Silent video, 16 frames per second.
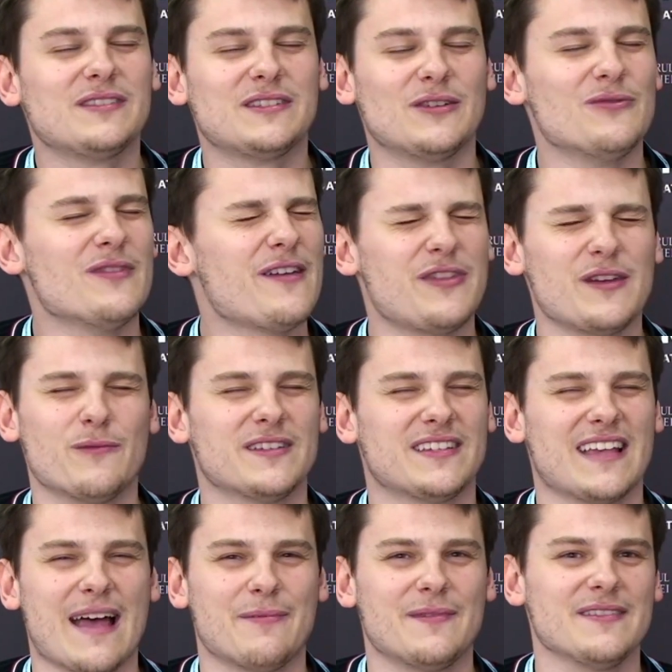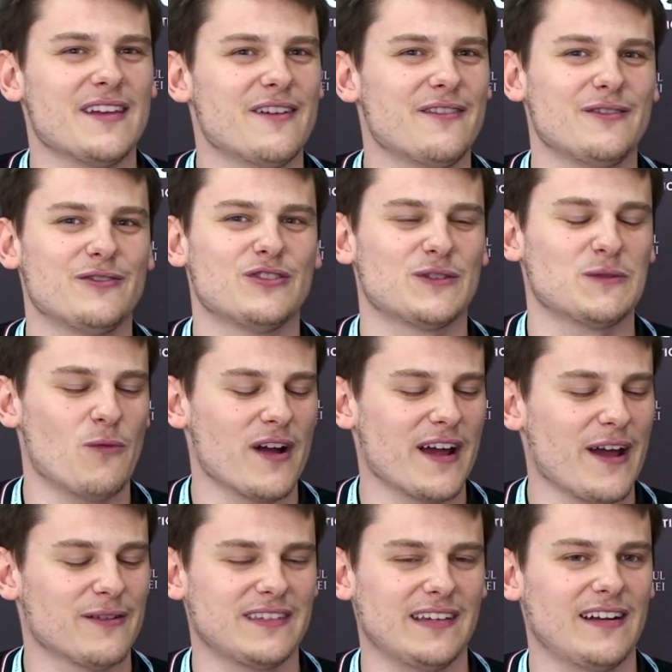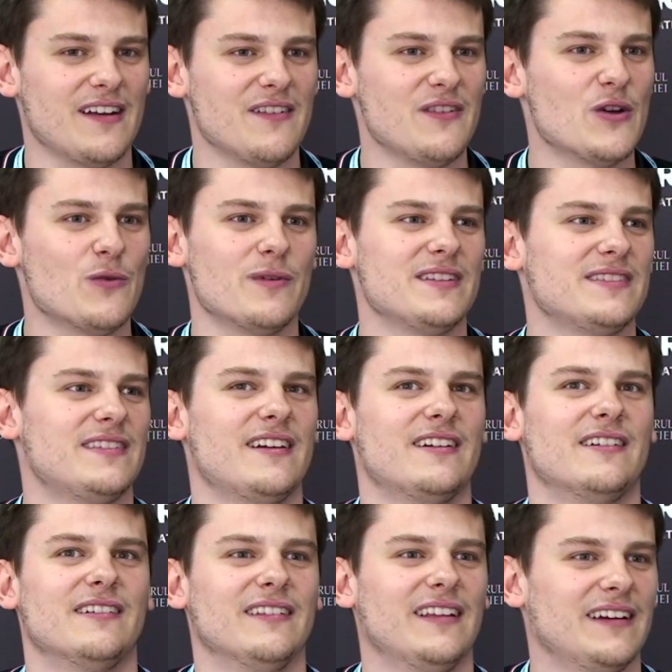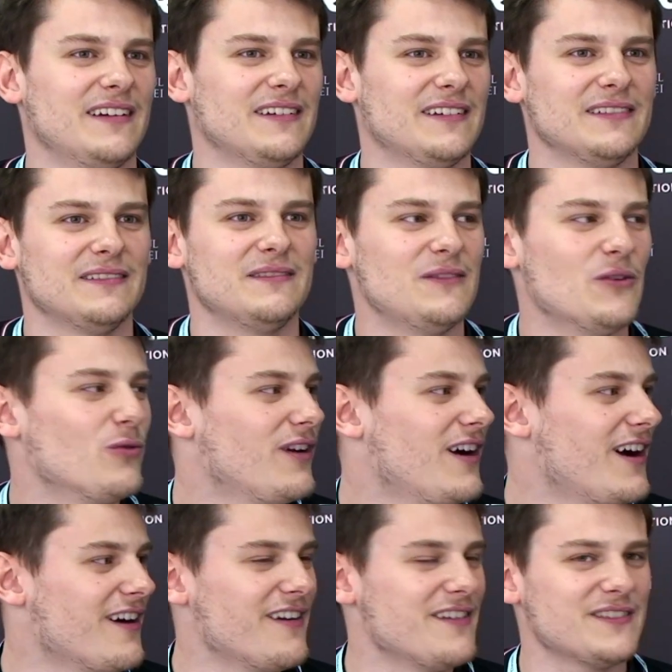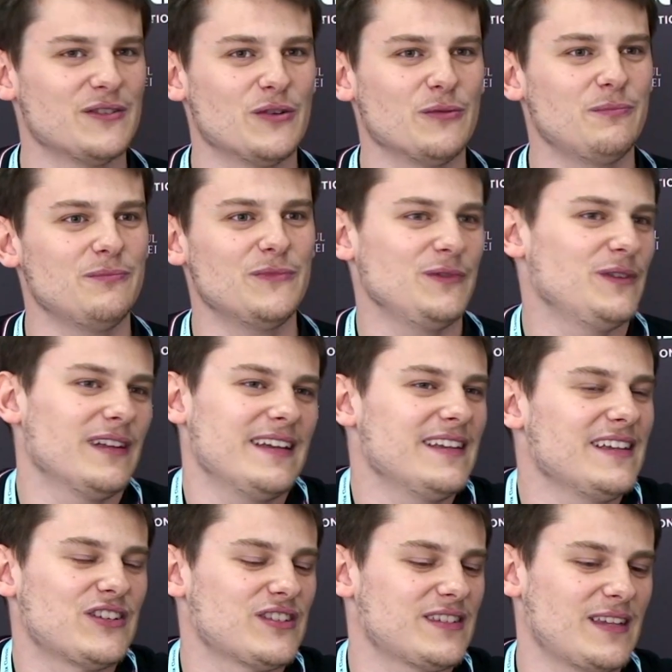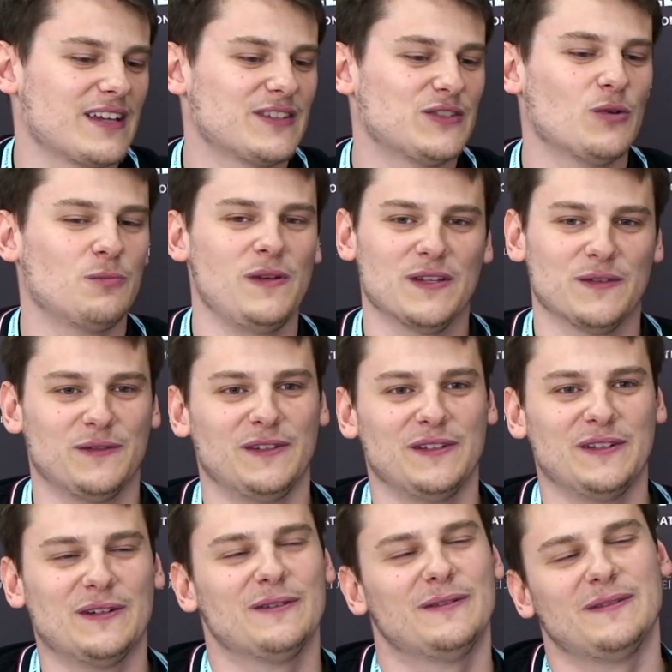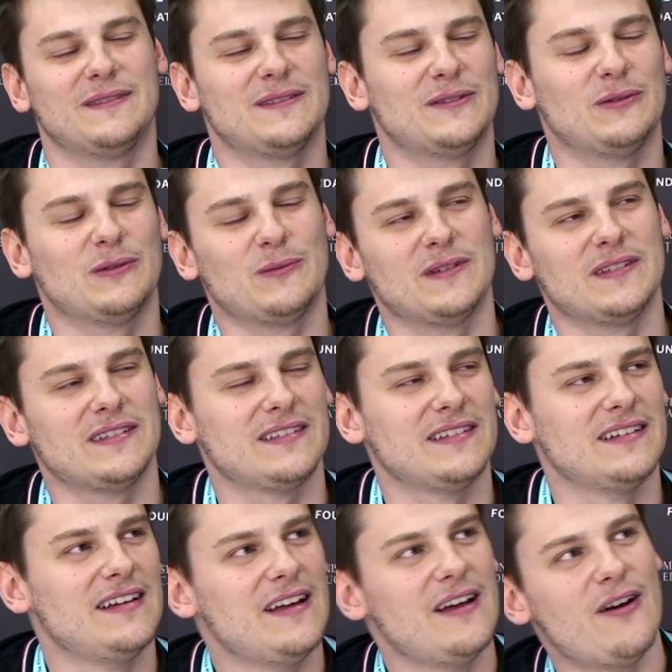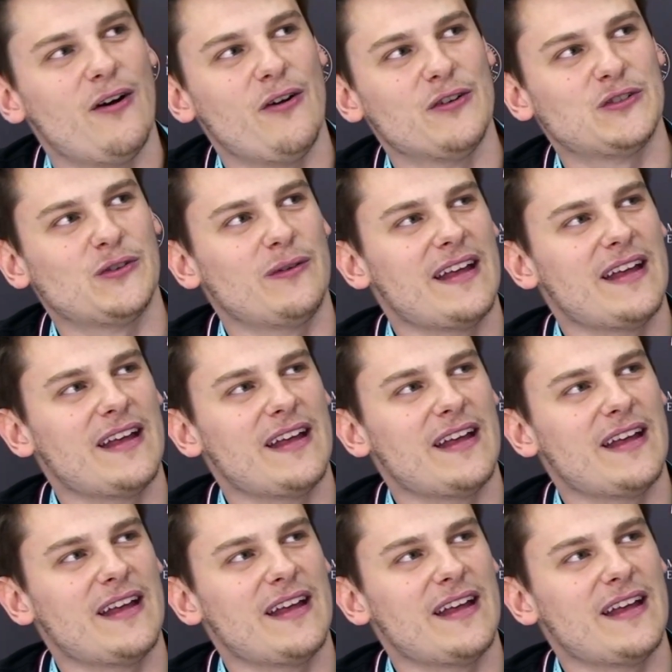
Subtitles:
So nothing was happening there. You just walk outside and no one is there. Like no cars, it's just like so peaceful, So it was also